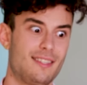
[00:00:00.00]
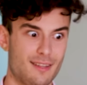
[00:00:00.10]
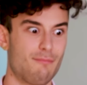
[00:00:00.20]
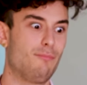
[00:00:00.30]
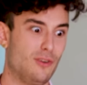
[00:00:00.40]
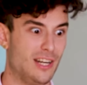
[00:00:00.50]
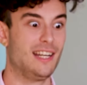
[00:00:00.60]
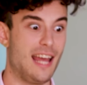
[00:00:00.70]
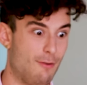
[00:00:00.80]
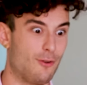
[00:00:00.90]
seemed pretty
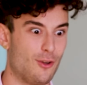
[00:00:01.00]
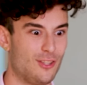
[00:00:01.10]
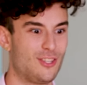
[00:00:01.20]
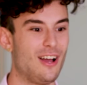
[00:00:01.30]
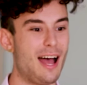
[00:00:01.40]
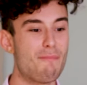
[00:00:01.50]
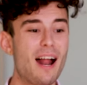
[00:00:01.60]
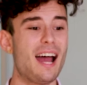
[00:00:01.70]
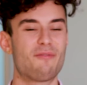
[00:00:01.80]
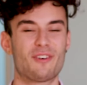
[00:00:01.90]
damn good. So I
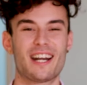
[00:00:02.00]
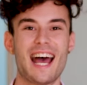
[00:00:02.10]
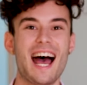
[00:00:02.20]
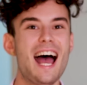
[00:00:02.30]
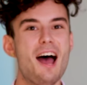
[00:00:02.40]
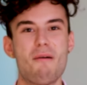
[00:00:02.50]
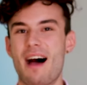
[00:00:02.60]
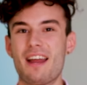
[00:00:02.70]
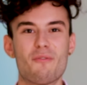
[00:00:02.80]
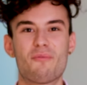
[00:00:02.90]
applied for that,
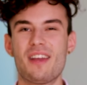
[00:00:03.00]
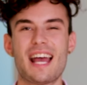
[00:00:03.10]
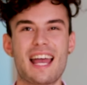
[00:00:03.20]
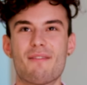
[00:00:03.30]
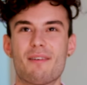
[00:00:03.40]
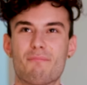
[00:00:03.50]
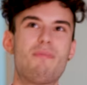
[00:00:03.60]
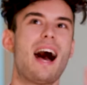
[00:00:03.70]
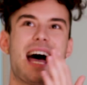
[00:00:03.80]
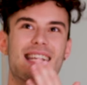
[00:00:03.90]
but I don't think I even
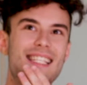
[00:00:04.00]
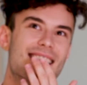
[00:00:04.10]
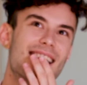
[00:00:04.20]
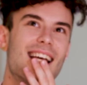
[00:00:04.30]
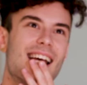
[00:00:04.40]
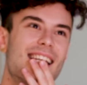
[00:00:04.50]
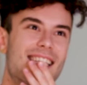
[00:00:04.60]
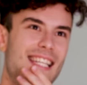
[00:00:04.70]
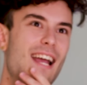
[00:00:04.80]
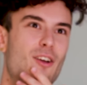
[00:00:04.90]
passed the
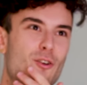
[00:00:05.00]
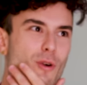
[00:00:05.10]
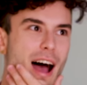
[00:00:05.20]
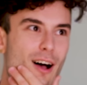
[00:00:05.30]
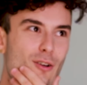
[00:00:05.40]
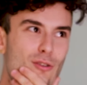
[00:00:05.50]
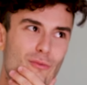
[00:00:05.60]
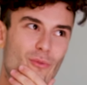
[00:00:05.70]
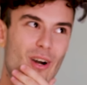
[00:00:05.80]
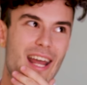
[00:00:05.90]
second
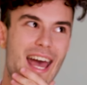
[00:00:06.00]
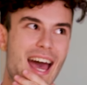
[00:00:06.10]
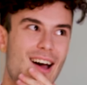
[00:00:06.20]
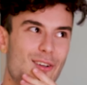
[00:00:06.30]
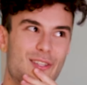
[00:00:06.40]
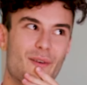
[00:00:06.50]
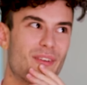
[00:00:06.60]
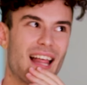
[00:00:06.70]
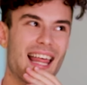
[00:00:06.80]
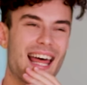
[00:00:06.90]
round for that or
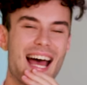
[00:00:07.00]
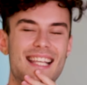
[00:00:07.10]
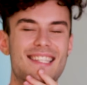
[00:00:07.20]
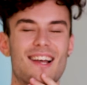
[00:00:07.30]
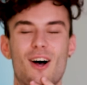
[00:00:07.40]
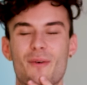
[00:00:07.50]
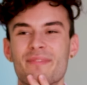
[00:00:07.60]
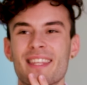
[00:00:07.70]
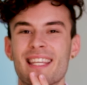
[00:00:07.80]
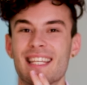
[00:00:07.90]
something like that. So
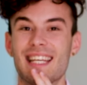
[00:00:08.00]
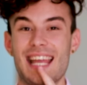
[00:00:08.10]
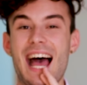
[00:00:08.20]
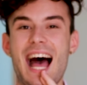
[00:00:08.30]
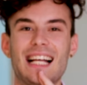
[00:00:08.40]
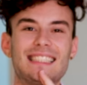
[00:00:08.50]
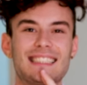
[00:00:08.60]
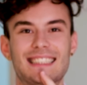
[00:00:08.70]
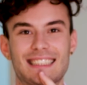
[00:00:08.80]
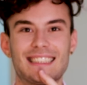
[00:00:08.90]
yeah,
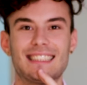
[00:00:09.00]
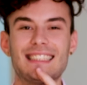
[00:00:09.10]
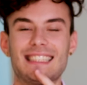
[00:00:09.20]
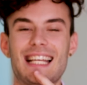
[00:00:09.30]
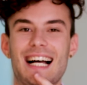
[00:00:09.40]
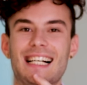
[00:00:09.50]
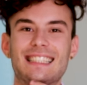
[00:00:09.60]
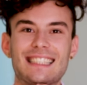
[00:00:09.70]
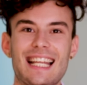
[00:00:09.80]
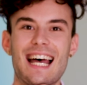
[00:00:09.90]

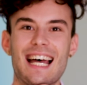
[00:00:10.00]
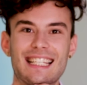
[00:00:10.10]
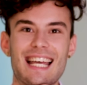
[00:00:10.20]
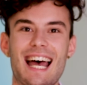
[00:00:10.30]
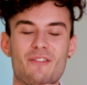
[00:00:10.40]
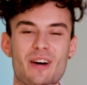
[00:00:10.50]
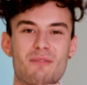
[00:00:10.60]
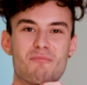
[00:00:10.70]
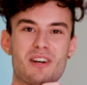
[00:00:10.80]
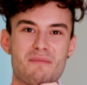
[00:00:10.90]
that
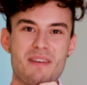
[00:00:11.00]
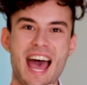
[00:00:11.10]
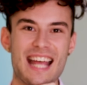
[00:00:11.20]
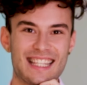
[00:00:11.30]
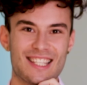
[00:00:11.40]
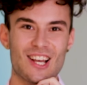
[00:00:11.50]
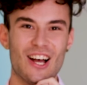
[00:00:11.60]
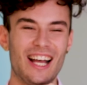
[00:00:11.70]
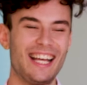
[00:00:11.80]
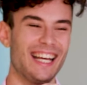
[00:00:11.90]
went pretty bad. So